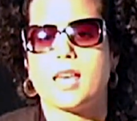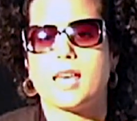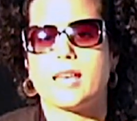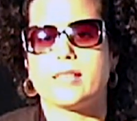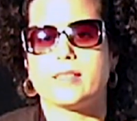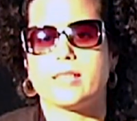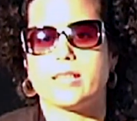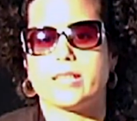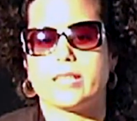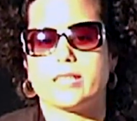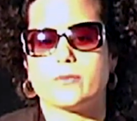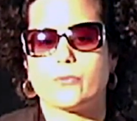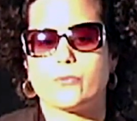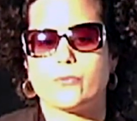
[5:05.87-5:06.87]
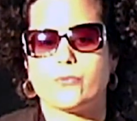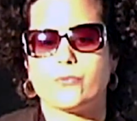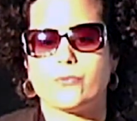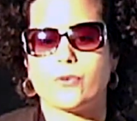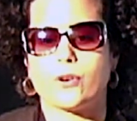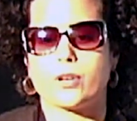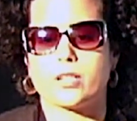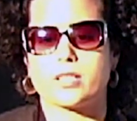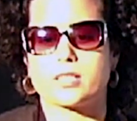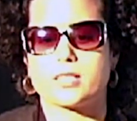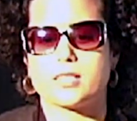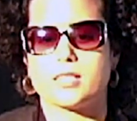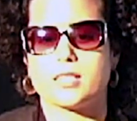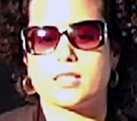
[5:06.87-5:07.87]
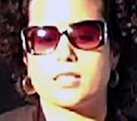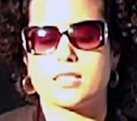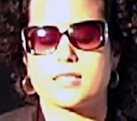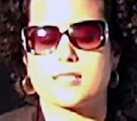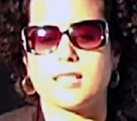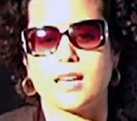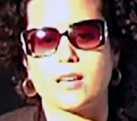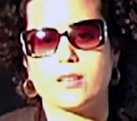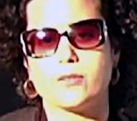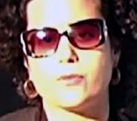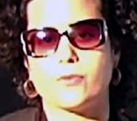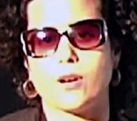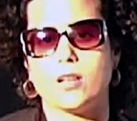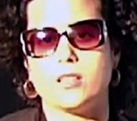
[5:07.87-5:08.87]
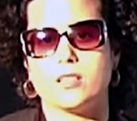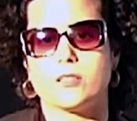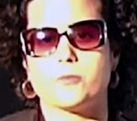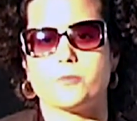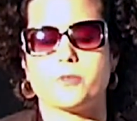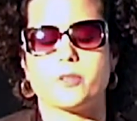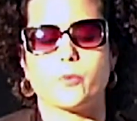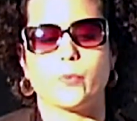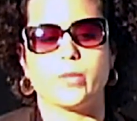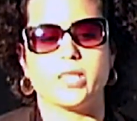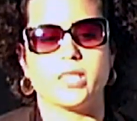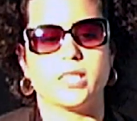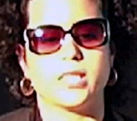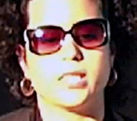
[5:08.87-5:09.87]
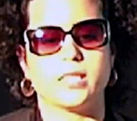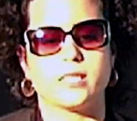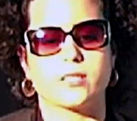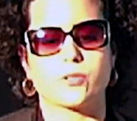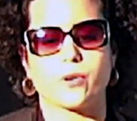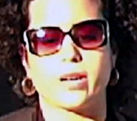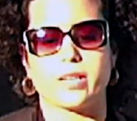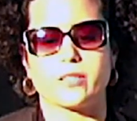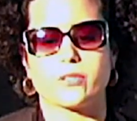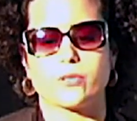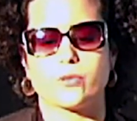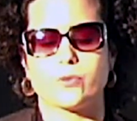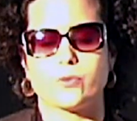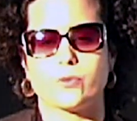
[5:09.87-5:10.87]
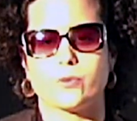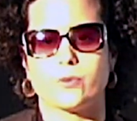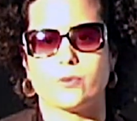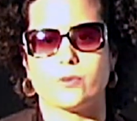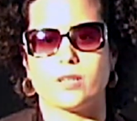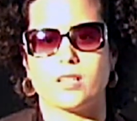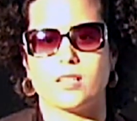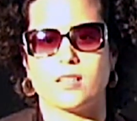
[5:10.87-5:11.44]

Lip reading: And then for the second volume, we tried to